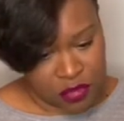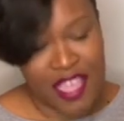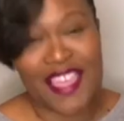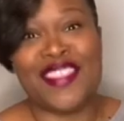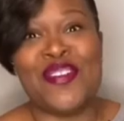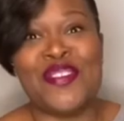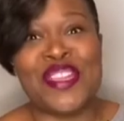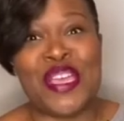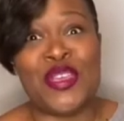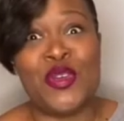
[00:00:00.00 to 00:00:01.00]
There was
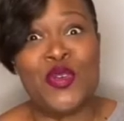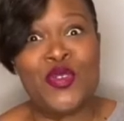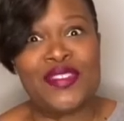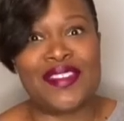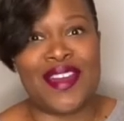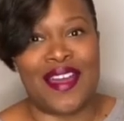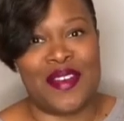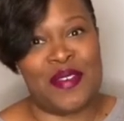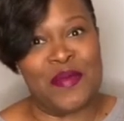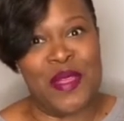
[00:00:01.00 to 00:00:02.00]
a used
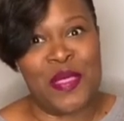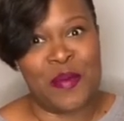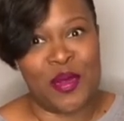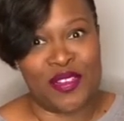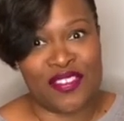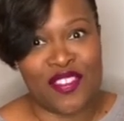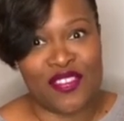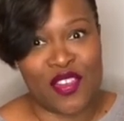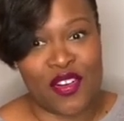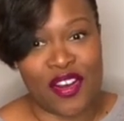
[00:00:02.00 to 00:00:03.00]
condom in the middle of the
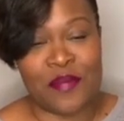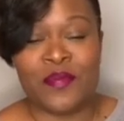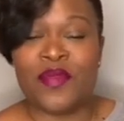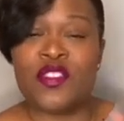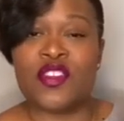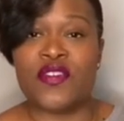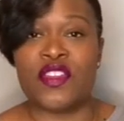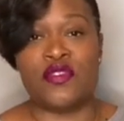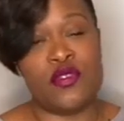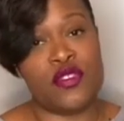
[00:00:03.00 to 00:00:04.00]
floor. So I've
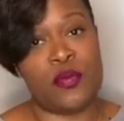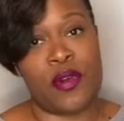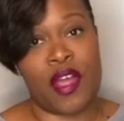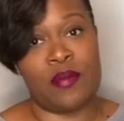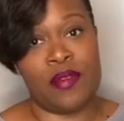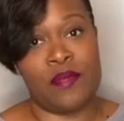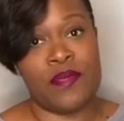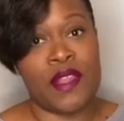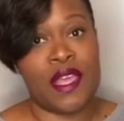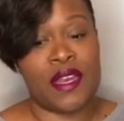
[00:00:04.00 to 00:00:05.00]
introduced the problem.
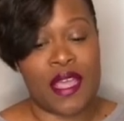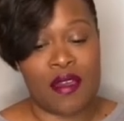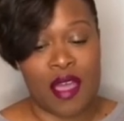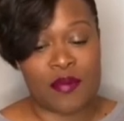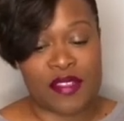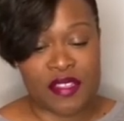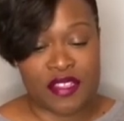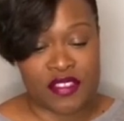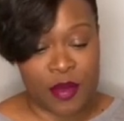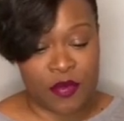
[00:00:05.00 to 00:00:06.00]
Now, I'm still
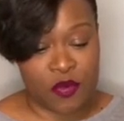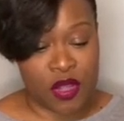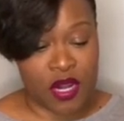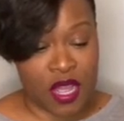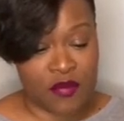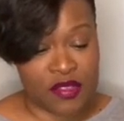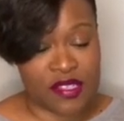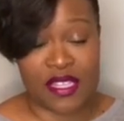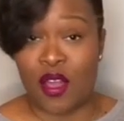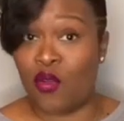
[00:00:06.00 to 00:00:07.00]
in chapter 1,
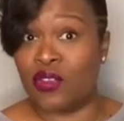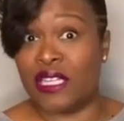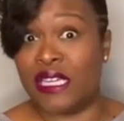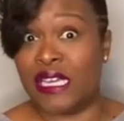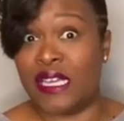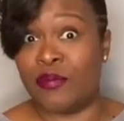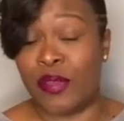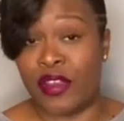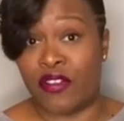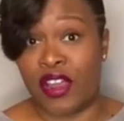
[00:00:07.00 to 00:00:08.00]
obviously, only in
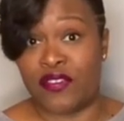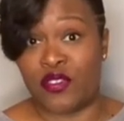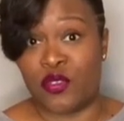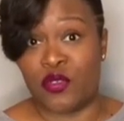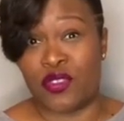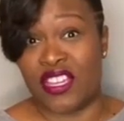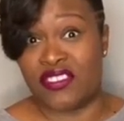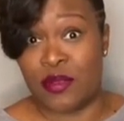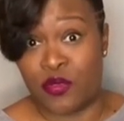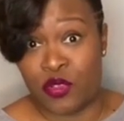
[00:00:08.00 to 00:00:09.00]
paragraph 2, so I
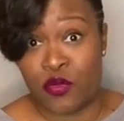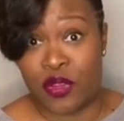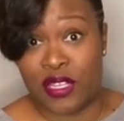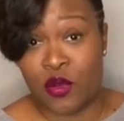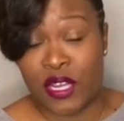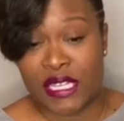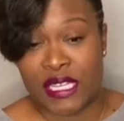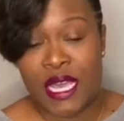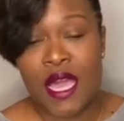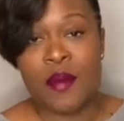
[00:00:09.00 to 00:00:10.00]
jumped to it really
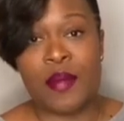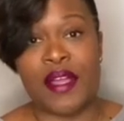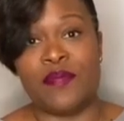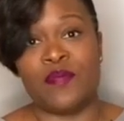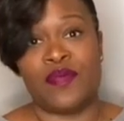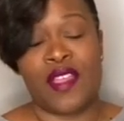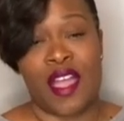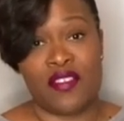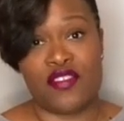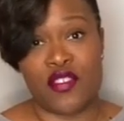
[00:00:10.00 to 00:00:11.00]
quickly, but
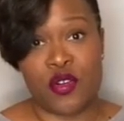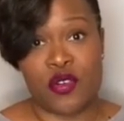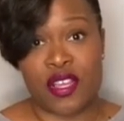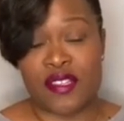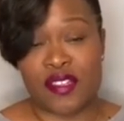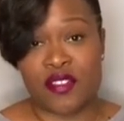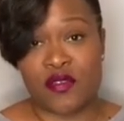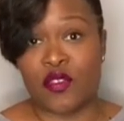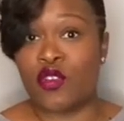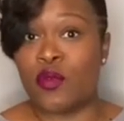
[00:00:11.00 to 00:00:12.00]
I've showed a sense of
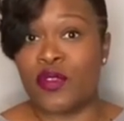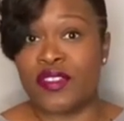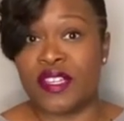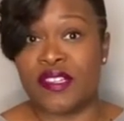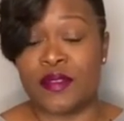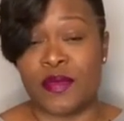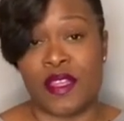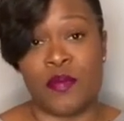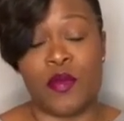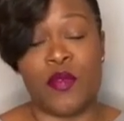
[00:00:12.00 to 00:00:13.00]
normalcy, something
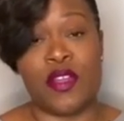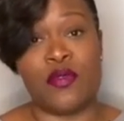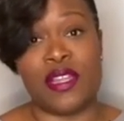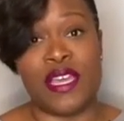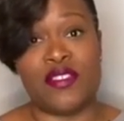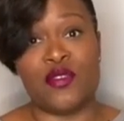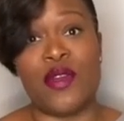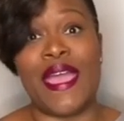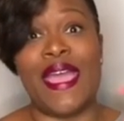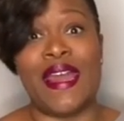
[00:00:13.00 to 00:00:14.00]
that people can relate
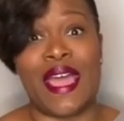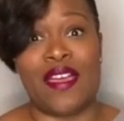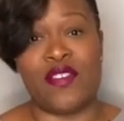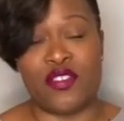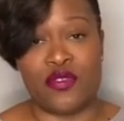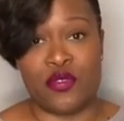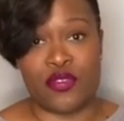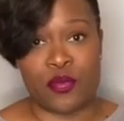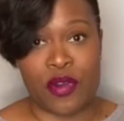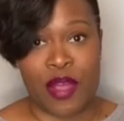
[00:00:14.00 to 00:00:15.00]
to, and I have introduced
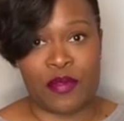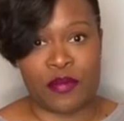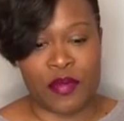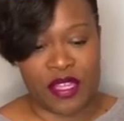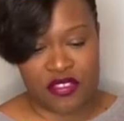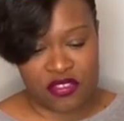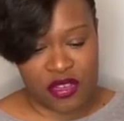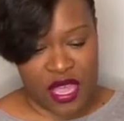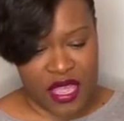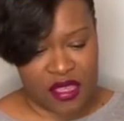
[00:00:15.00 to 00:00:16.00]
a problem, because you're
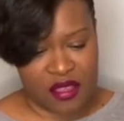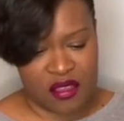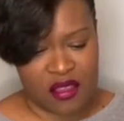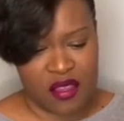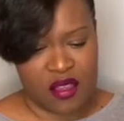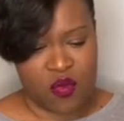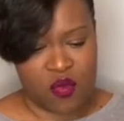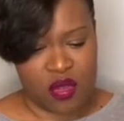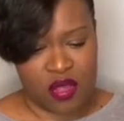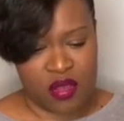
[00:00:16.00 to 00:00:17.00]
like,
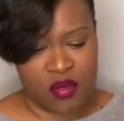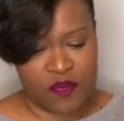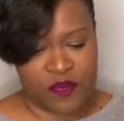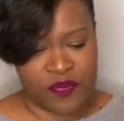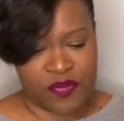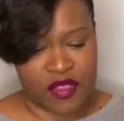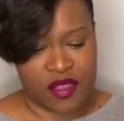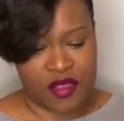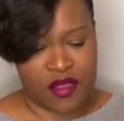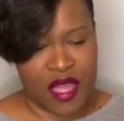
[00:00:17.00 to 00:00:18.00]
well,
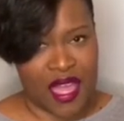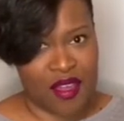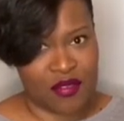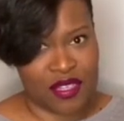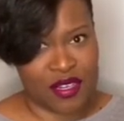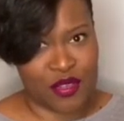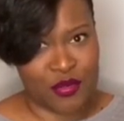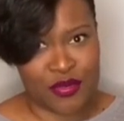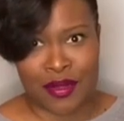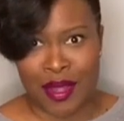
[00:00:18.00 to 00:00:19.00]
how did a
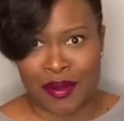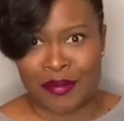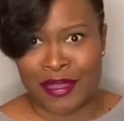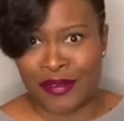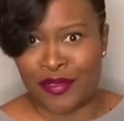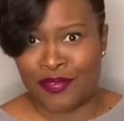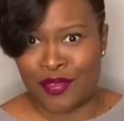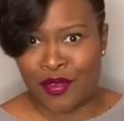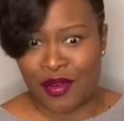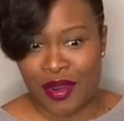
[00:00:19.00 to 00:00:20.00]
used condom get on the
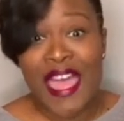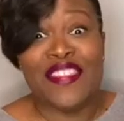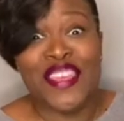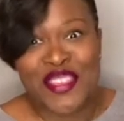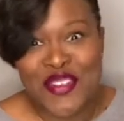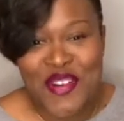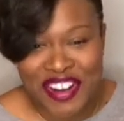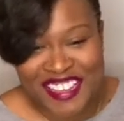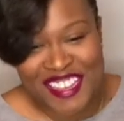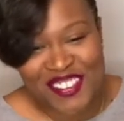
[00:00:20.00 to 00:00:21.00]
floor? And then you want
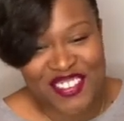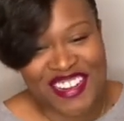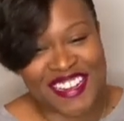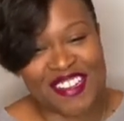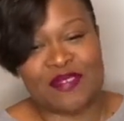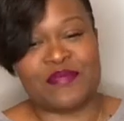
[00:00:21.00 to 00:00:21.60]
to keep reading.